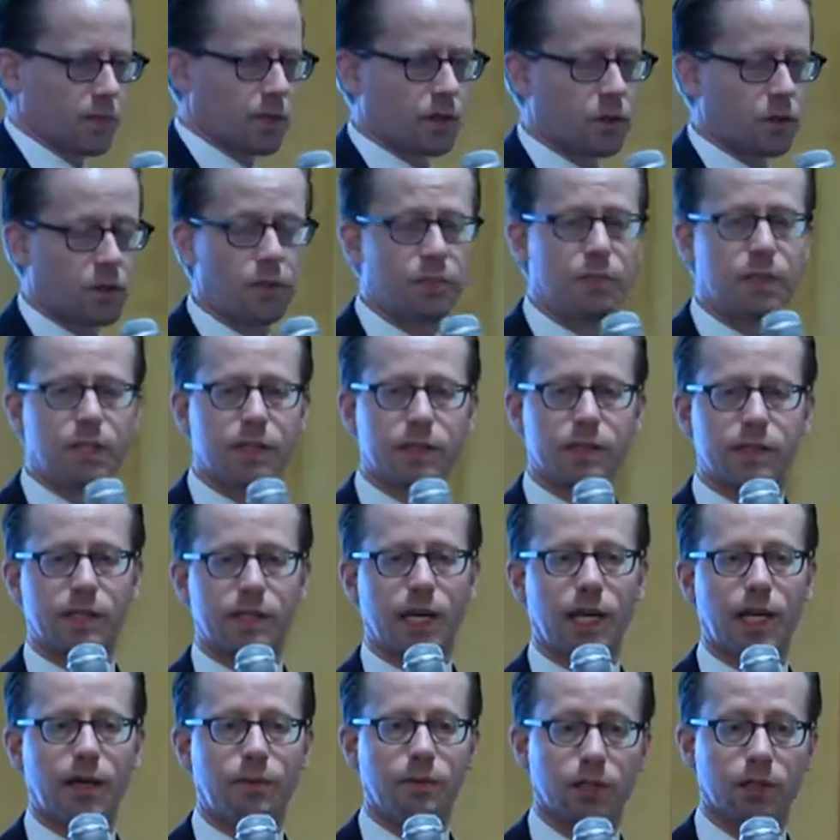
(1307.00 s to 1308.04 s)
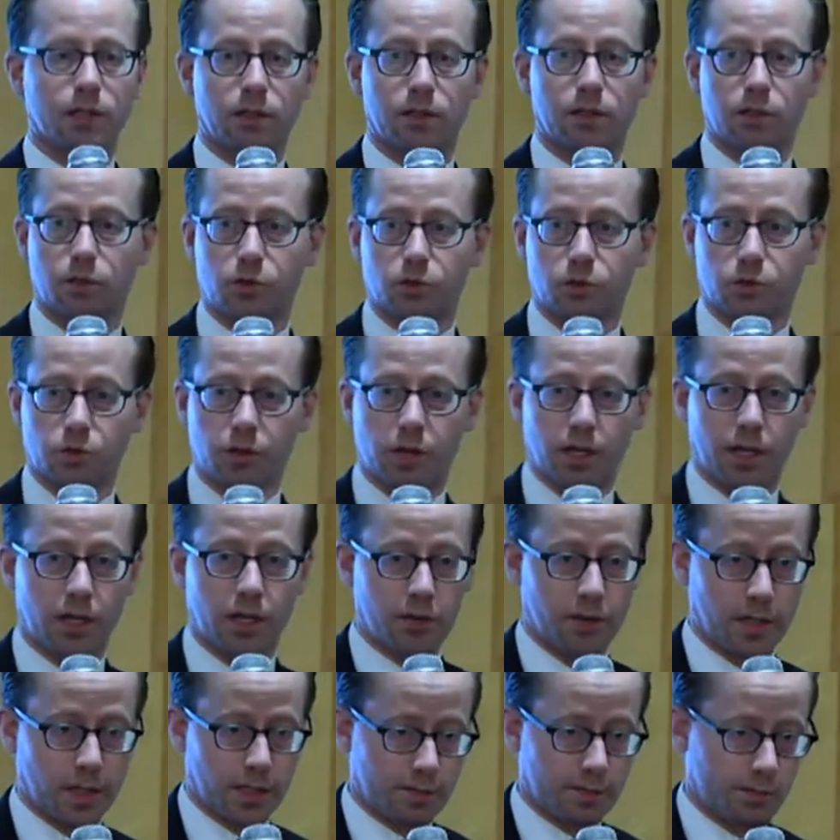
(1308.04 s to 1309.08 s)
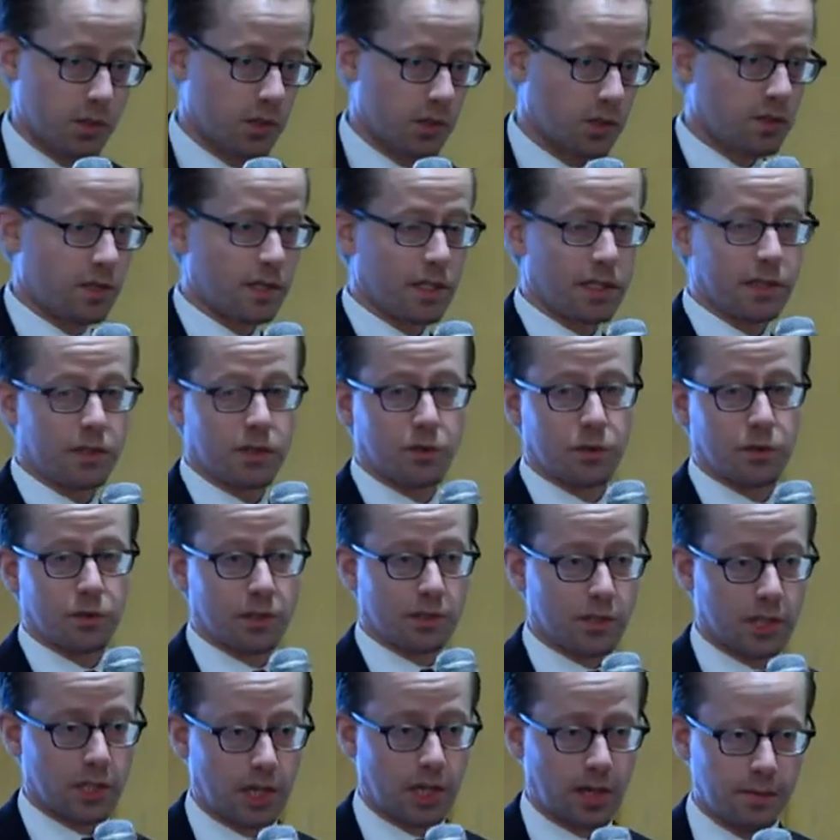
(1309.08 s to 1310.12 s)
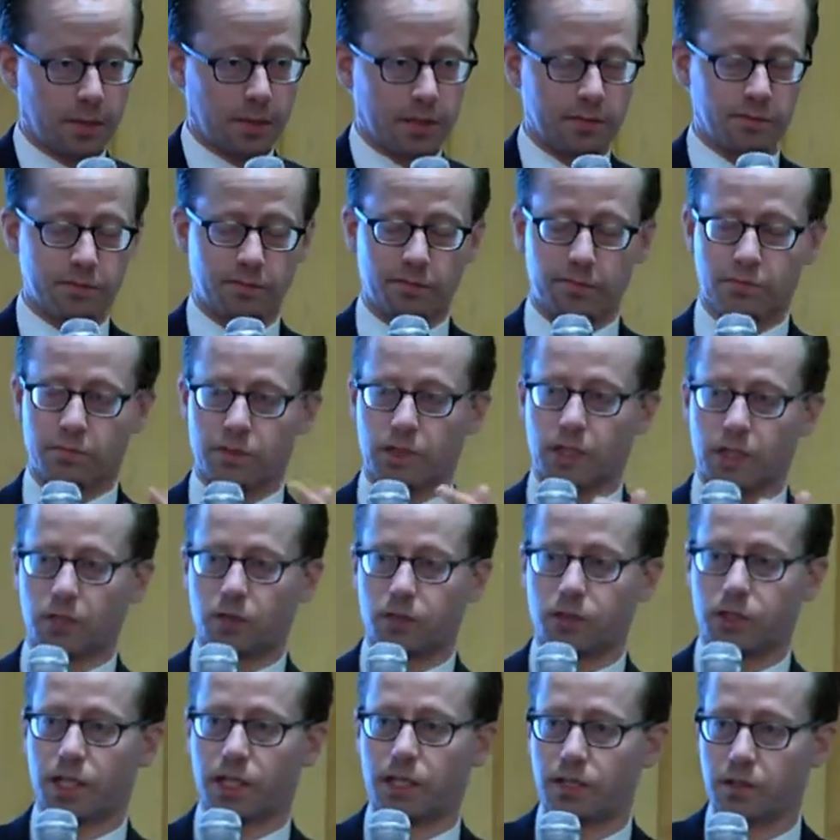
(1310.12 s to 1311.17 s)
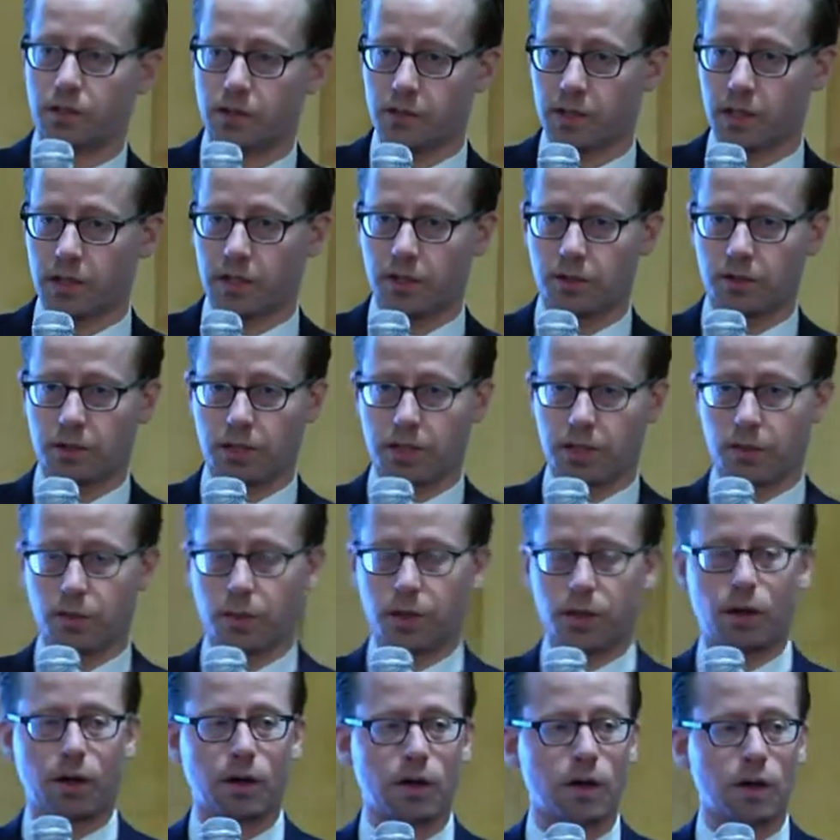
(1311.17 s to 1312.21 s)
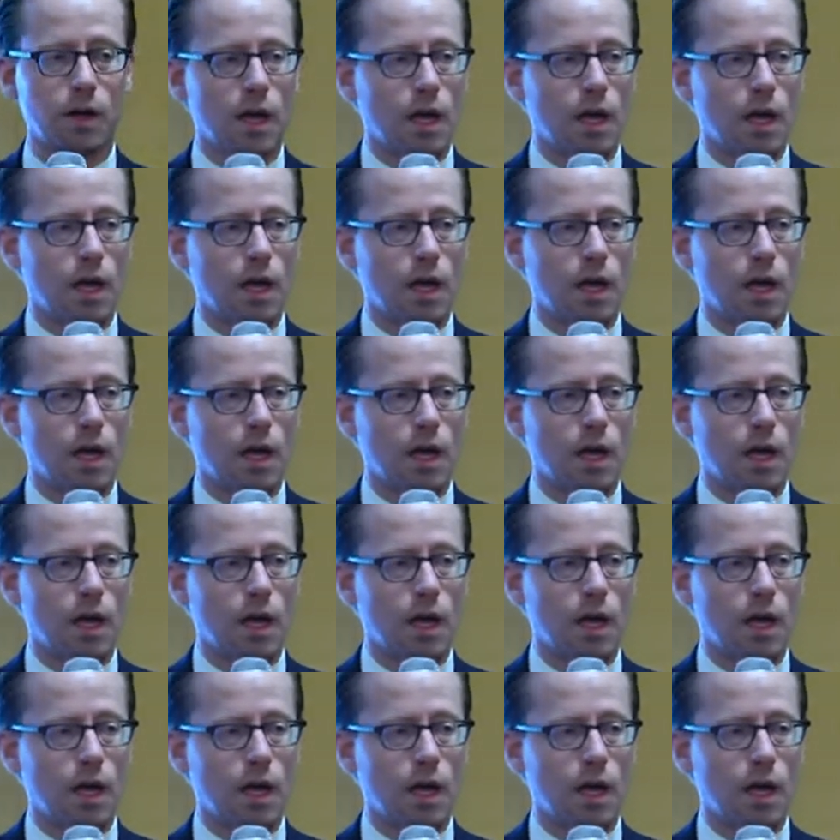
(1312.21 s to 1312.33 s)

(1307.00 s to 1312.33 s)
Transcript: Could be the same clinical trial that just didn't do a good job, and 10 years later, here we are.